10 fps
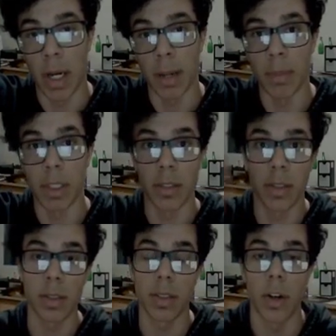I'm
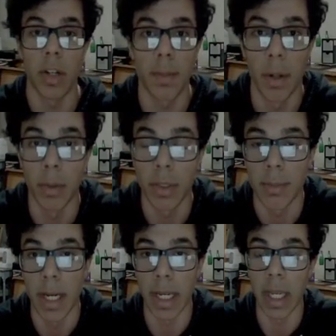just starting to post
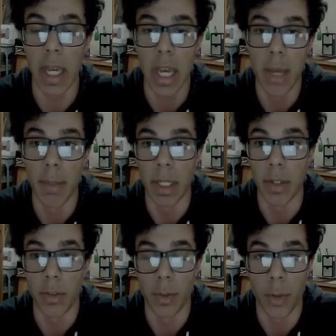my
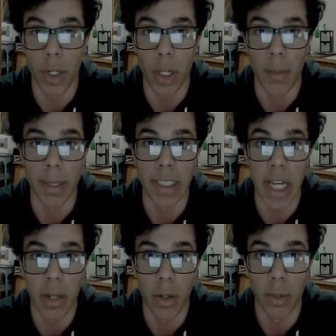beginner's tutorial on my
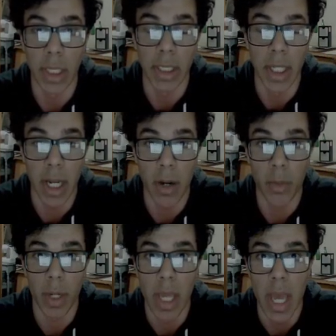channel. Go check that
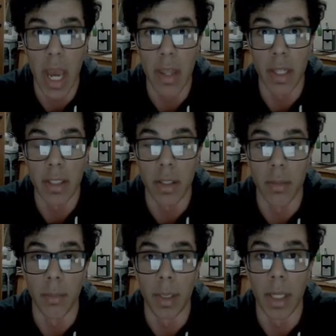out, and then some